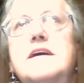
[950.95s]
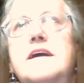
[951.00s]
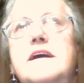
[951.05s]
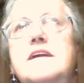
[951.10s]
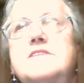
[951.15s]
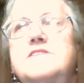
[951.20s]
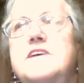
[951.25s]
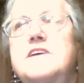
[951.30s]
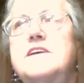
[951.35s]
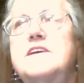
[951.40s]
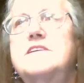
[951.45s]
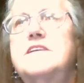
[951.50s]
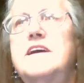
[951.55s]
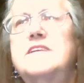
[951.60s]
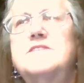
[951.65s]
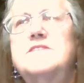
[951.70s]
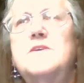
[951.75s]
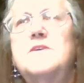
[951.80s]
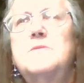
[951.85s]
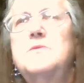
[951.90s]
And
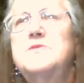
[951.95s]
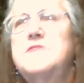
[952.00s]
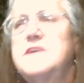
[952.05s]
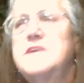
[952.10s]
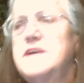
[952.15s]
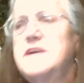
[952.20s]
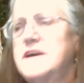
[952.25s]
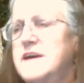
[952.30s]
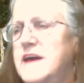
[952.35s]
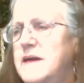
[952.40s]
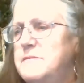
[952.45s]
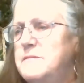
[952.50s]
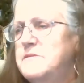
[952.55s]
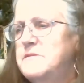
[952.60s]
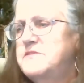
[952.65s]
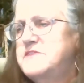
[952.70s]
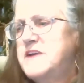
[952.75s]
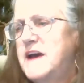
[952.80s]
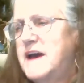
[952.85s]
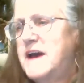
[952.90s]
it's almost like a game
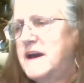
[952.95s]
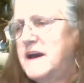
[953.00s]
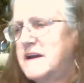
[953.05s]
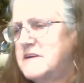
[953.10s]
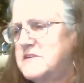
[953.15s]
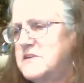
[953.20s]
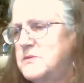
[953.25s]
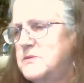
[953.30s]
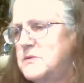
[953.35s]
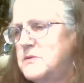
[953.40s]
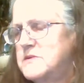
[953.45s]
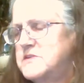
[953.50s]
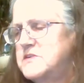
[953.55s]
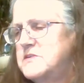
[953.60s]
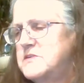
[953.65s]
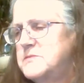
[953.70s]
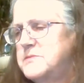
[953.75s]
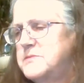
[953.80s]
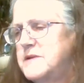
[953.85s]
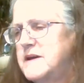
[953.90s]
of tag. She wants
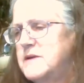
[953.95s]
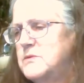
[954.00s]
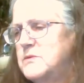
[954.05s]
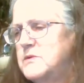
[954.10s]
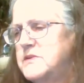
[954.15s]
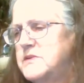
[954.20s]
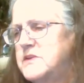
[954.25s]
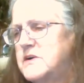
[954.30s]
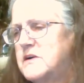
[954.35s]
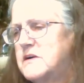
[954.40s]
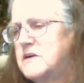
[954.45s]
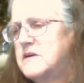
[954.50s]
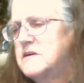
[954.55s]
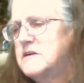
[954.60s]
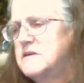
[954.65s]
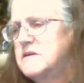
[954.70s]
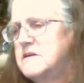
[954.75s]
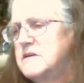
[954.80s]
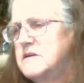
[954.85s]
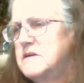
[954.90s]
you to play with her.
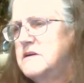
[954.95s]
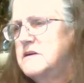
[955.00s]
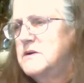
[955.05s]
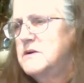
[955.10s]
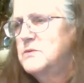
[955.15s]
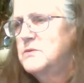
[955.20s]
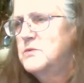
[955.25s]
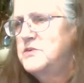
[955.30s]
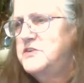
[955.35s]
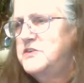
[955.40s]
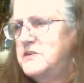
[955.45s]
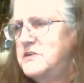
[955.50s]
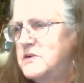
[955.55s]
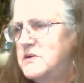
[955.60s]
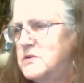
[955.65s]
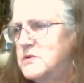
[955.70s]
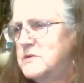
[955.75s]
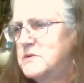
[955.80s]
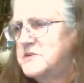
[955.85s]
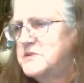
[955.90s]
Would you
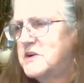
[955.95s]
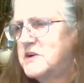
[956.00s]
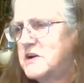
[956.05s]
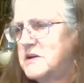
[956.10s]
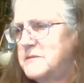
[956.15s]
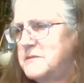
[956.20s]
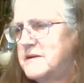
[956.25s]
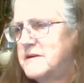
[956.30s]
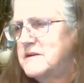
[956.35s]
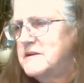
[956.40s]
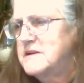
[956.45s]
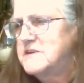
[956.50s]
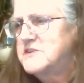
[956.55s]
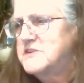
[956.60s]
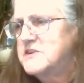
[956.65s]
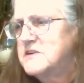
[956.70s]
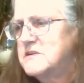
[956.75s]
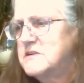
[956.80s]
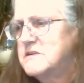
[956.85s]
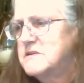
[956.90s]
know who I'm talking about,
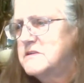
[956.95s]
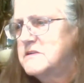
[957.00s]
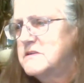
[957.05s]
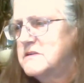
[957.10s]
Alicia?